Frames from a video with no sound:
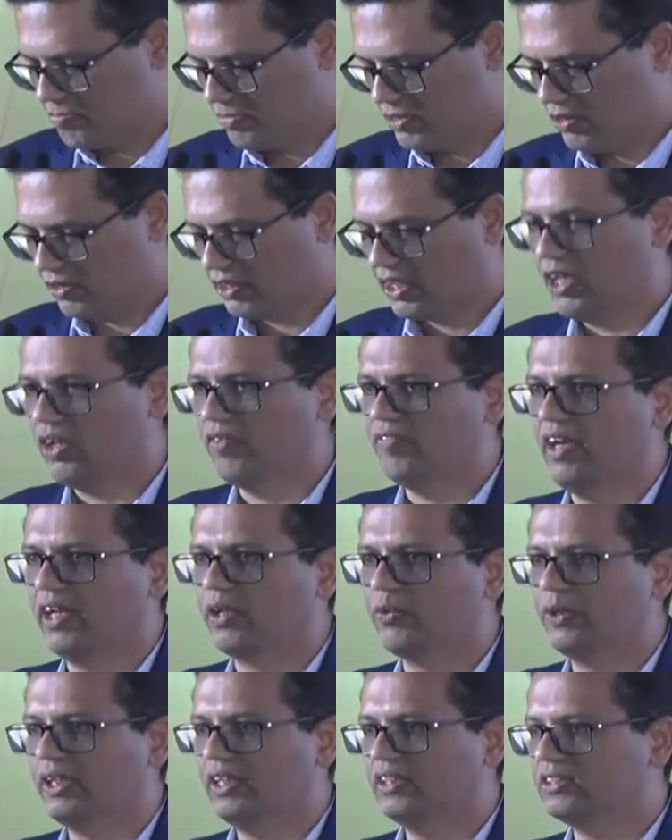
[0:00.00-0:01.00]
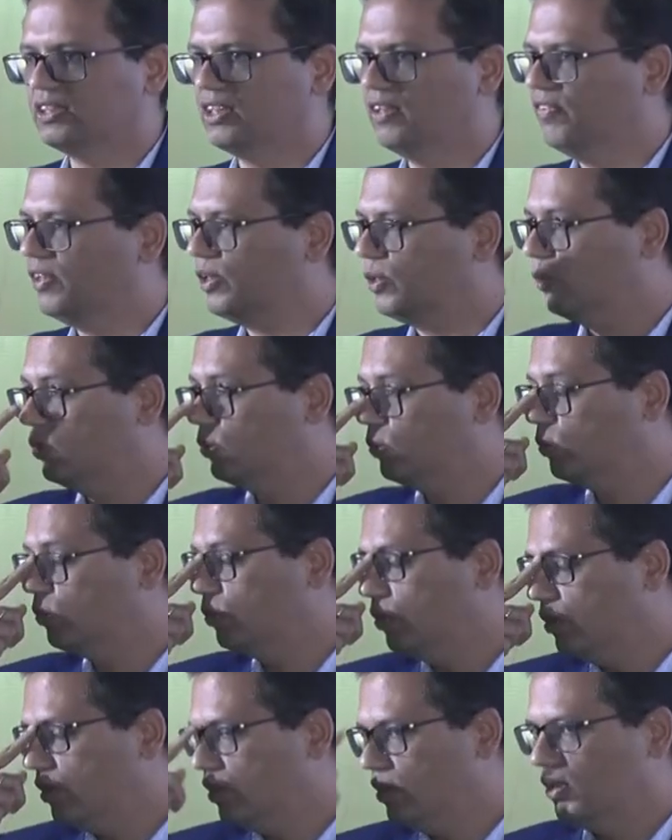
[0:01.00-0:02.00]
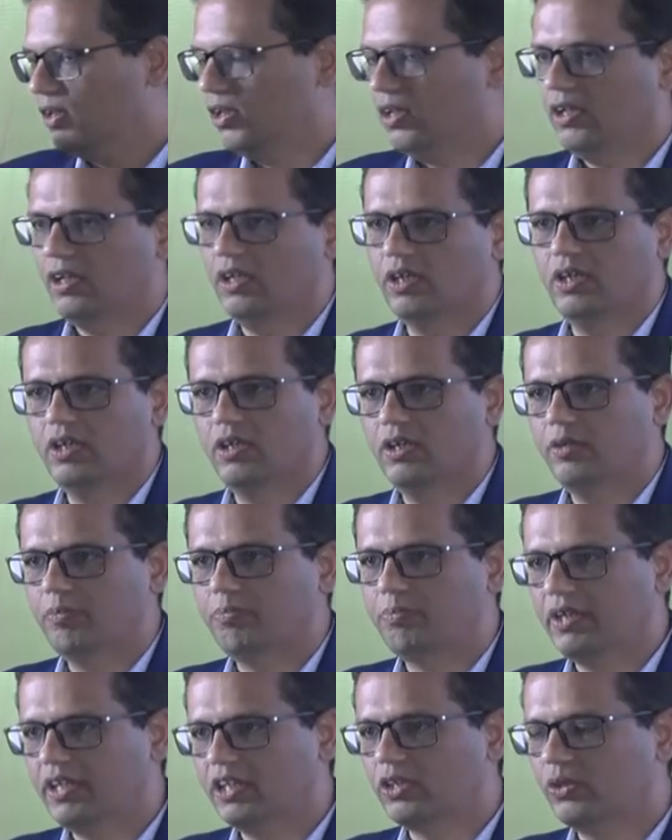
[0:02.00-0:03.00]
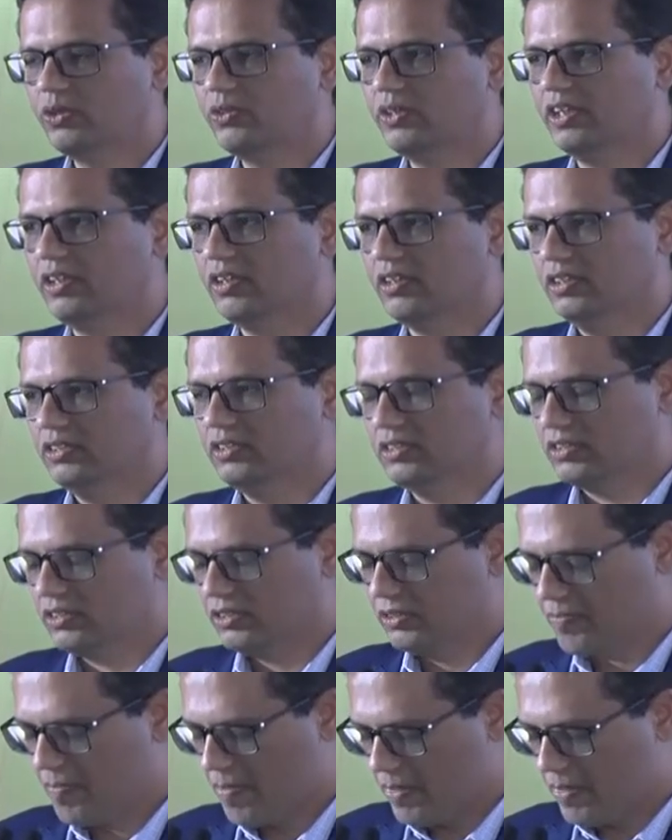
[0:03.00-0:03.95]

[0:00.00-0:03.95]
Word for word: you know, kind of equities giving you uh, pretty good returns.